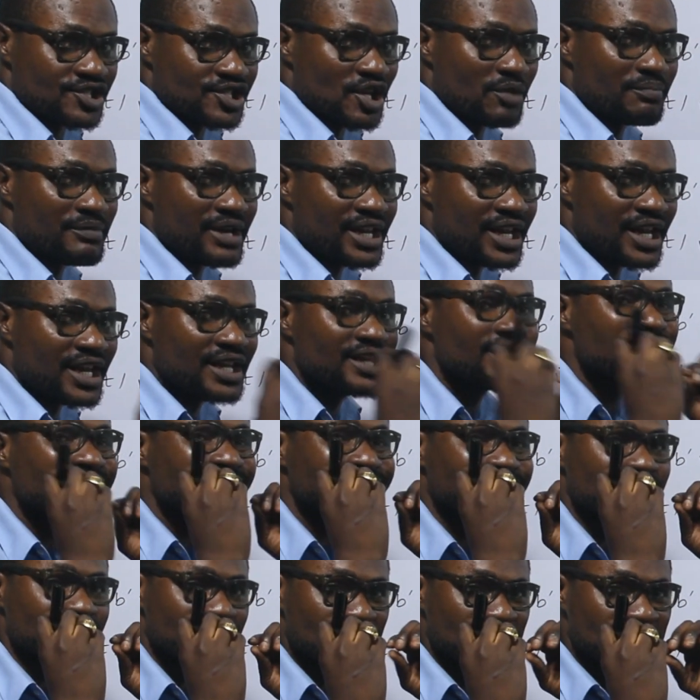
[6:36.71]
So meaning
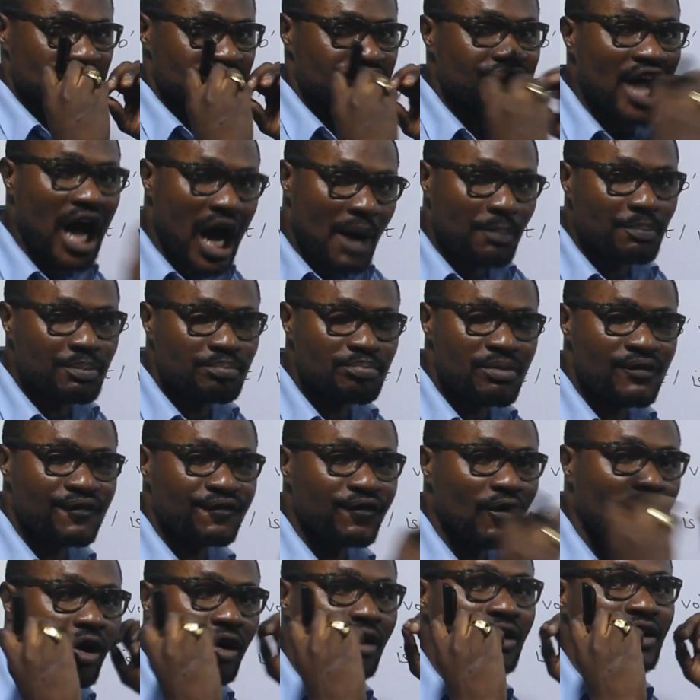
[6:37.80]
there's a stop
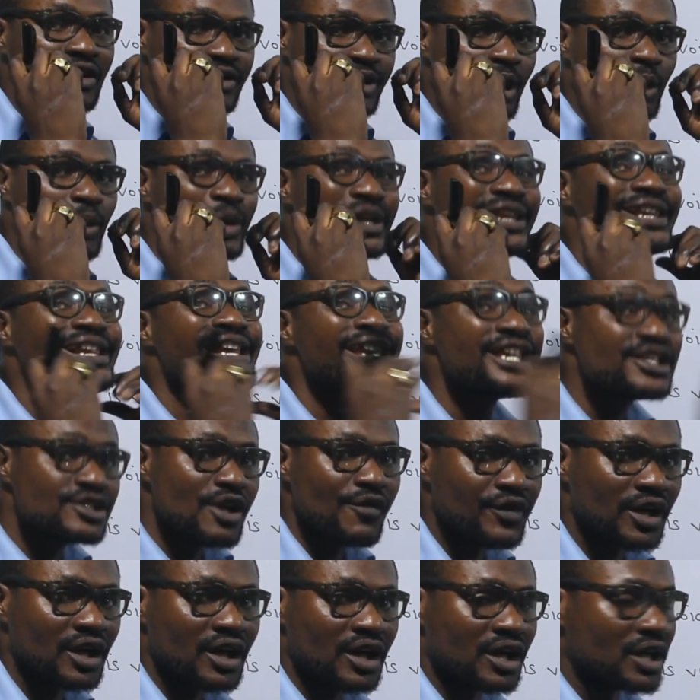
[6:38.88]
before the release
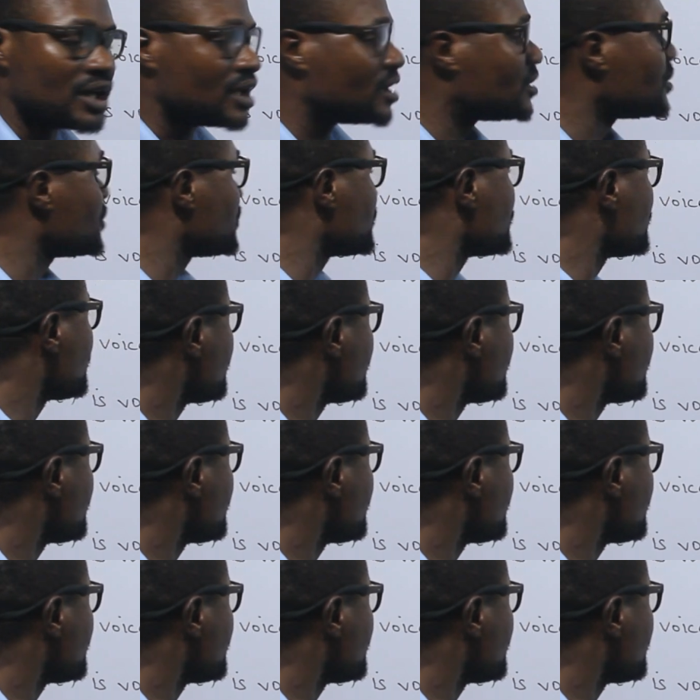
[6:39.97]
of the air.